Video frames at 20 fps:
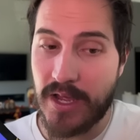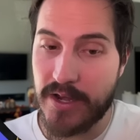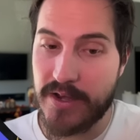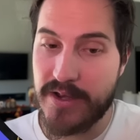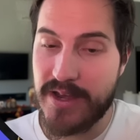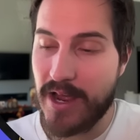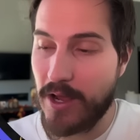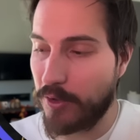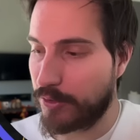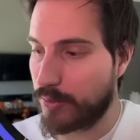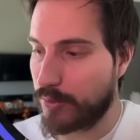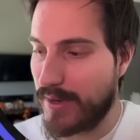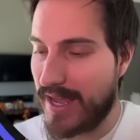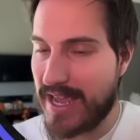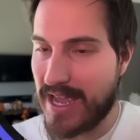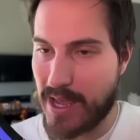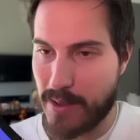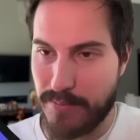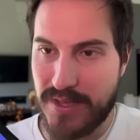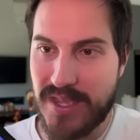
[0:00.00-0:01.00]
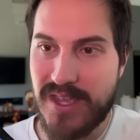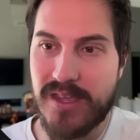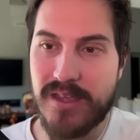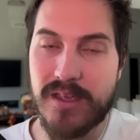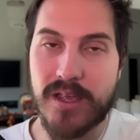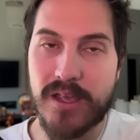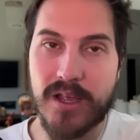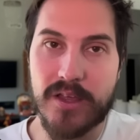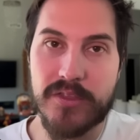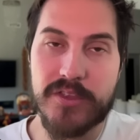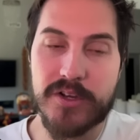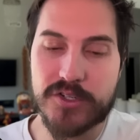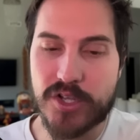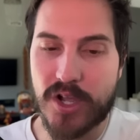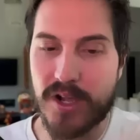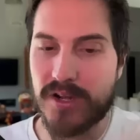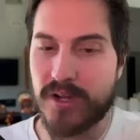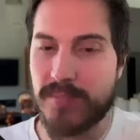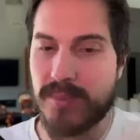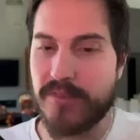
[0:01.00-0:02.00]
Now through AIP, they're
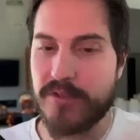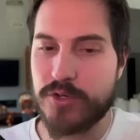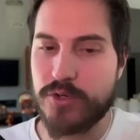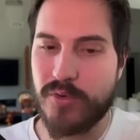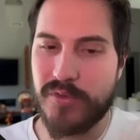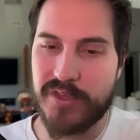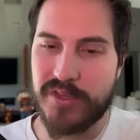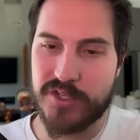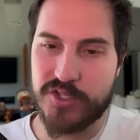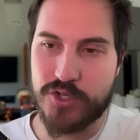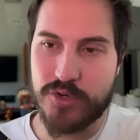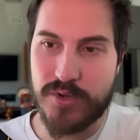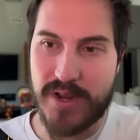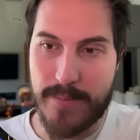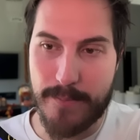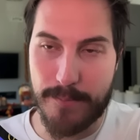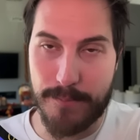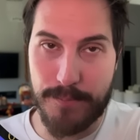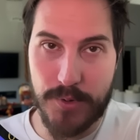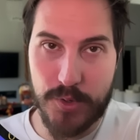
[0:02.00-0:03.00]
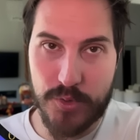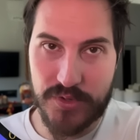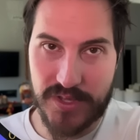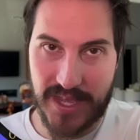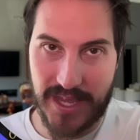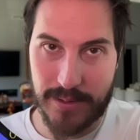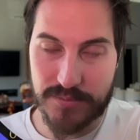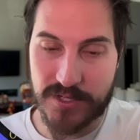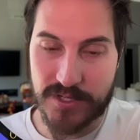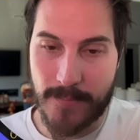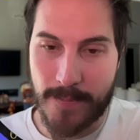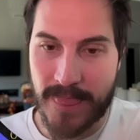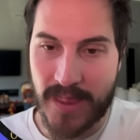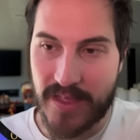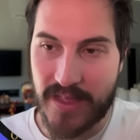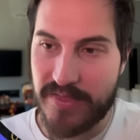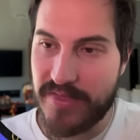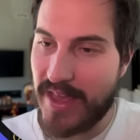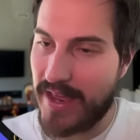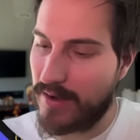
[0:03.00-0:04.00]
talking about they're doing these 2-day boot camps
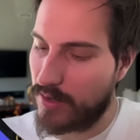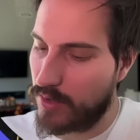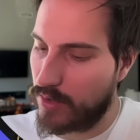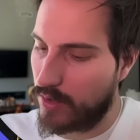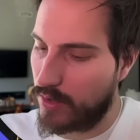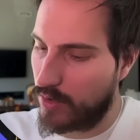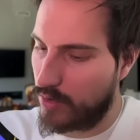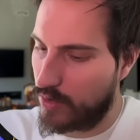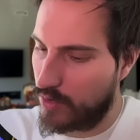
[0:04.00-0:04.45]
that